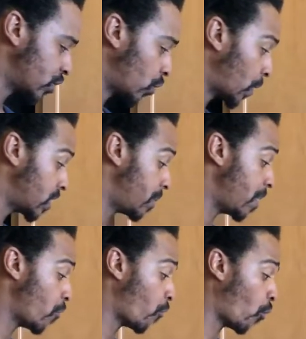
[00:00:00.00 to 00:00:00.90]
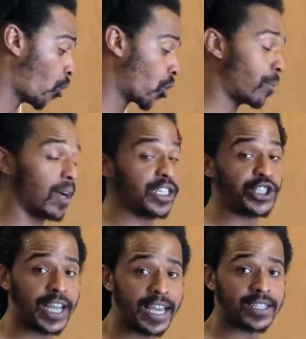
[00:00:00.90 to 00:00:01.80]
going to be for my
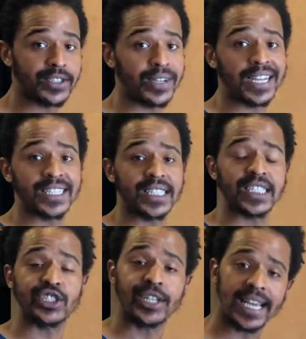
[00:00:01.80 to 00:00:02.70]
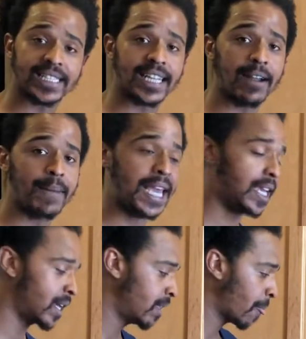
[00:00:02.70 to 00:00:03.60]
shakes. You guys seen the shakes that I make.
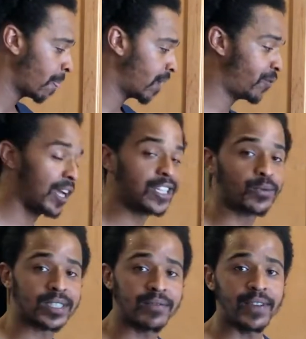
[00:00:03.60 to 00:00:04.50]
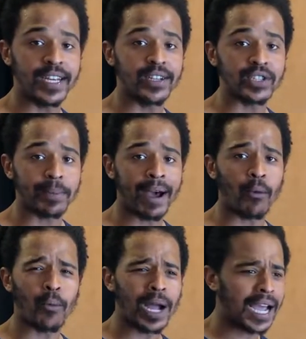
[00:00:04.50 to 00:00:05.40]
If you guys want some videos
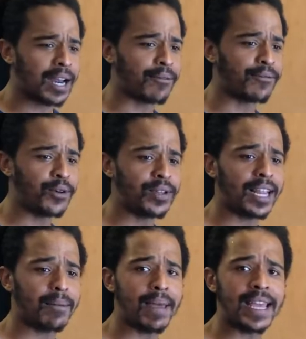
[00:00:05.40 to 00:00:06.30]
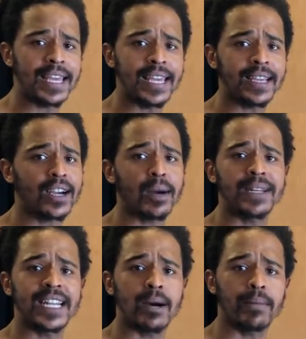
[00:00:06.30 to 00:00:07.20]
about what kind of food that I'm making,
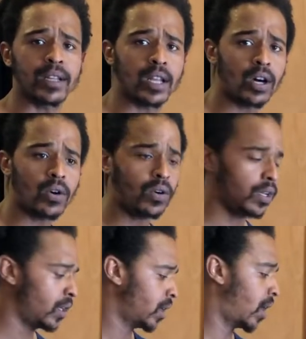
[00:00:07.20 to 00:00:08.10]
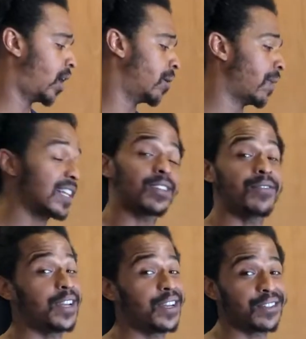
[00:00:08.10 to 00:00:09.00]
comment down below. Like the
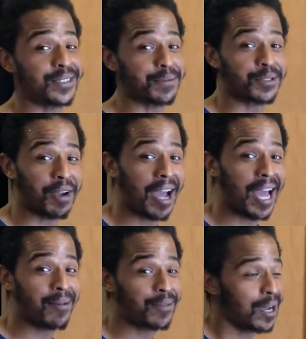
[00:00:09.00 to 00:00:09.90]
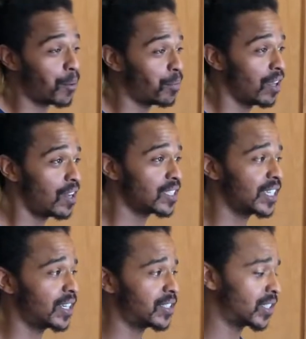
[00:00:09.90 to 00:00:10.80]
video, subscribe, a couple plugs
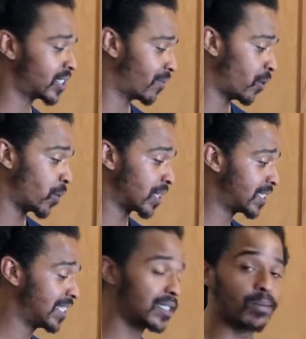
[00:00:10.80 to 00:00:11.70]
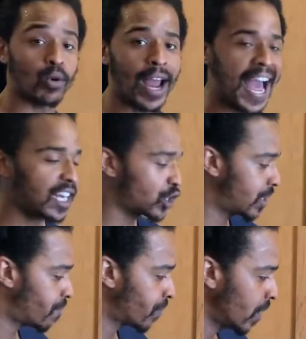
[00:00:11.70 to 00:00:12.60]
here, just if you want to see some more action.